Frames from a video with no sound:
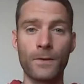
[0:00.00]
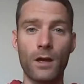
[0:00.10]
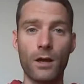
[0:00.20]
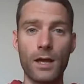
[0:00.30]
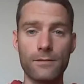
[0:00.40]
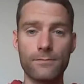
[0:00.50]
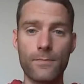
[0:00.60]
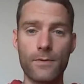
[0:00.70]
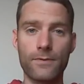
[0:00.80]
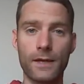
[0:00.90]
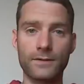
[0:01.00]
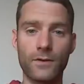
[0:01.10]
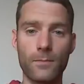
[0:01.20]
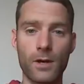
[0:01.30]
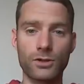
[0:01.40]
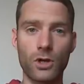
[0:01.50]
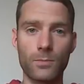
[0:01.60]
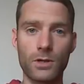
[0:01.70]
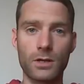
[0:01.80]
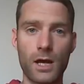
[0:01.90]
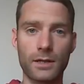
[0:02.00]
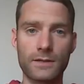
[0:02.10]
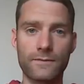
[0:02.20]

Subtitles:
Okay, thanks very much. Hope you can like this